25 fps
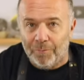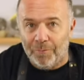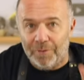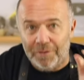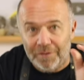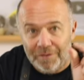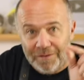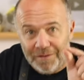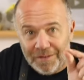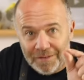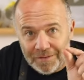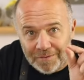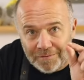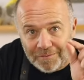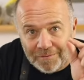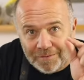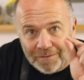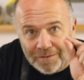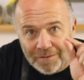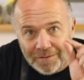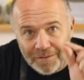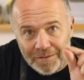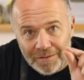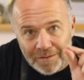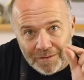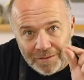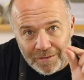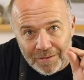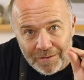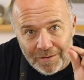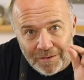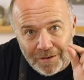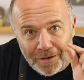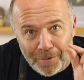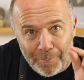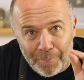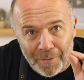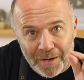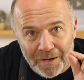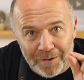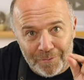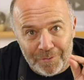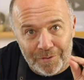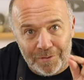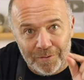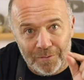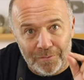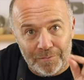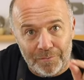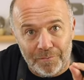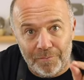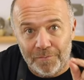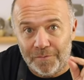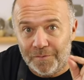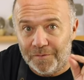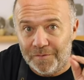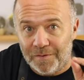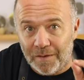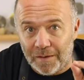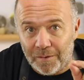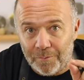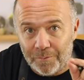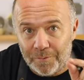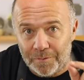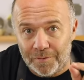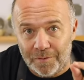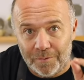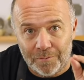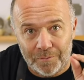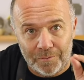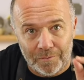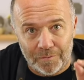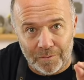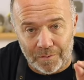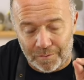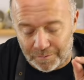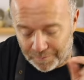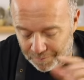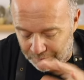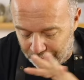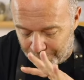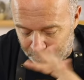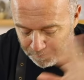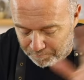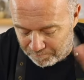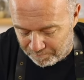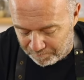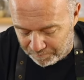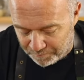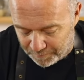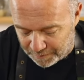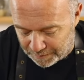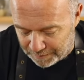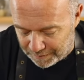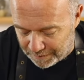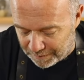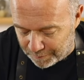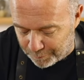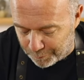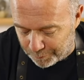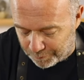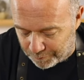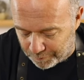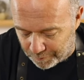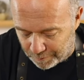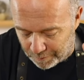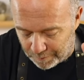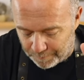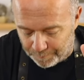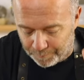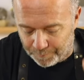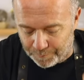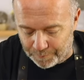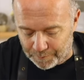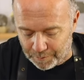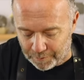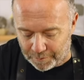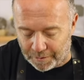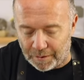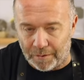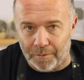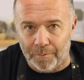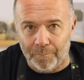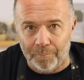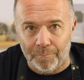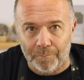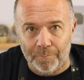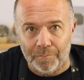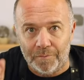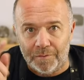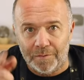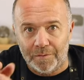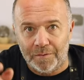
With this little amount of sourdough starter. And that was all. Okay.